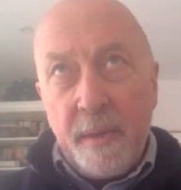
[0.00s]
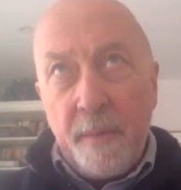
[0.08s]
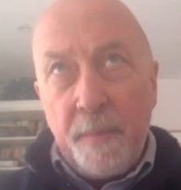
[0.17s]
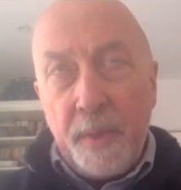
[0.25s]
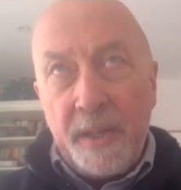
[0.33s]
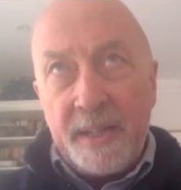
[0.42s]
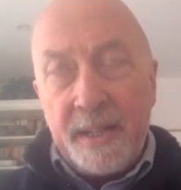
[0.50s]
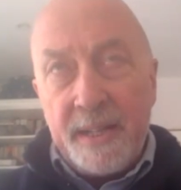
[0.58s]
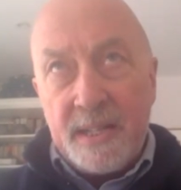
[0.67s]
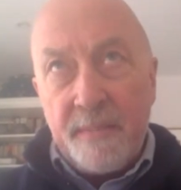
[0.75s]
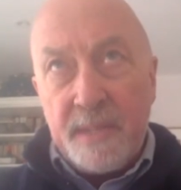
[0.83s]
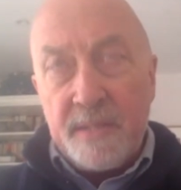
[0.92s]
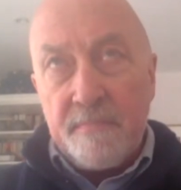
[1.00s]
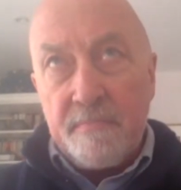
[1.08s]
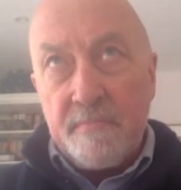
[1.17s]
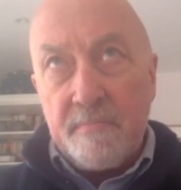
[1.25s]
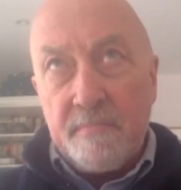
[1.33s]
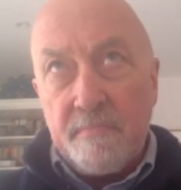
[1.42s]
political
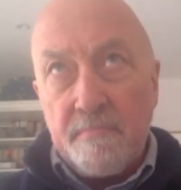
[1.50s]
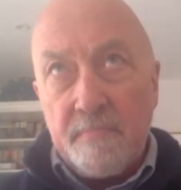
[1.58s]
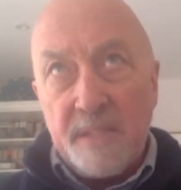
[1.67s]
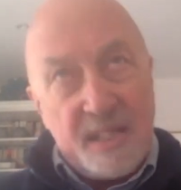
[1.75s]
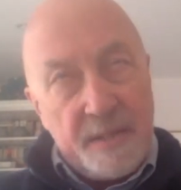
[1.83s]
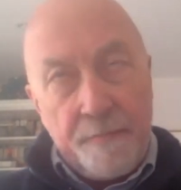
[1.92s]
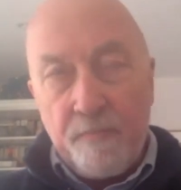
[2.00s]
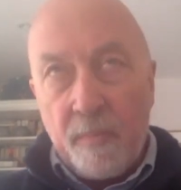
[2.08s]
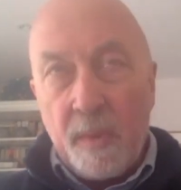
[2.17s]
Islamisms